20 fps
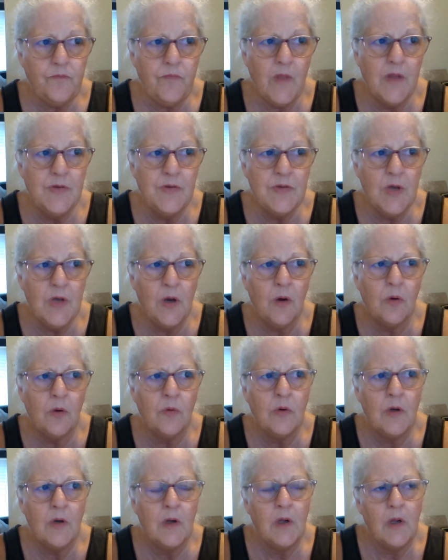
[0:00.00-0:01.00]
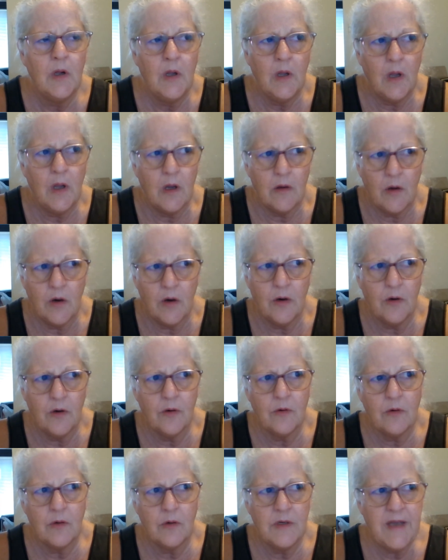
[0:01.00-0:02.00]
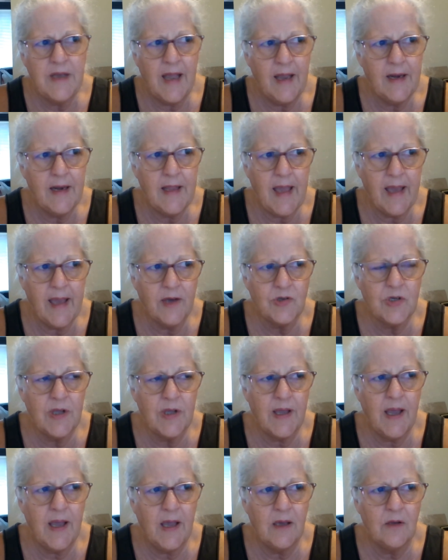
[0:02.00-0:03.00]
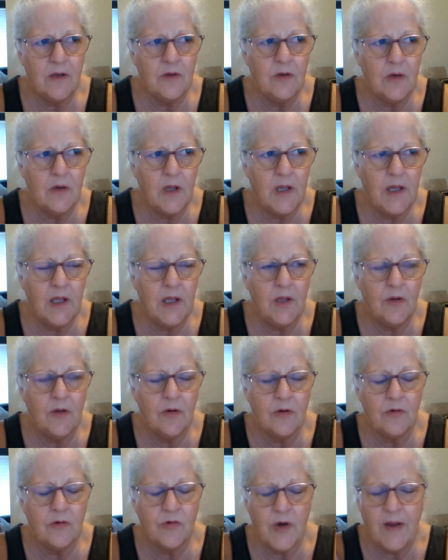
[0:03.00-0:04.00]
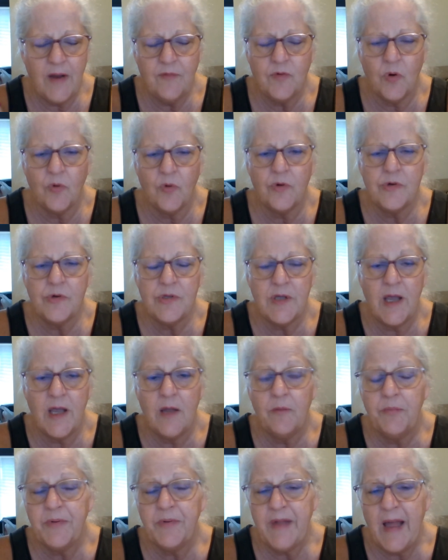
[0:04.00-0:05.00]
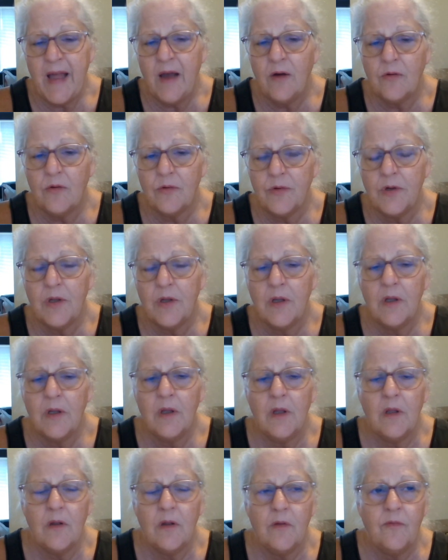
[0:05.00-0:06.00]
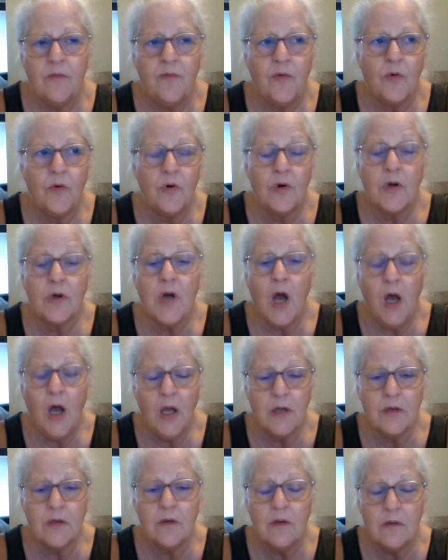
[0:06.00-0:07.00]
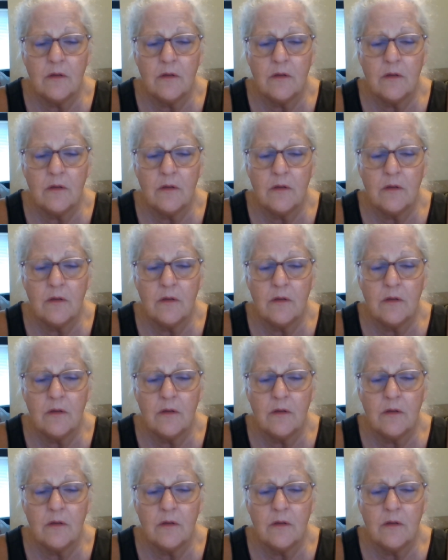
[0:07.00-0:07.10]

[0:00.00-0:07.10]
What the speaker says: So her daddy actually had a draft horse and plowed for cotton.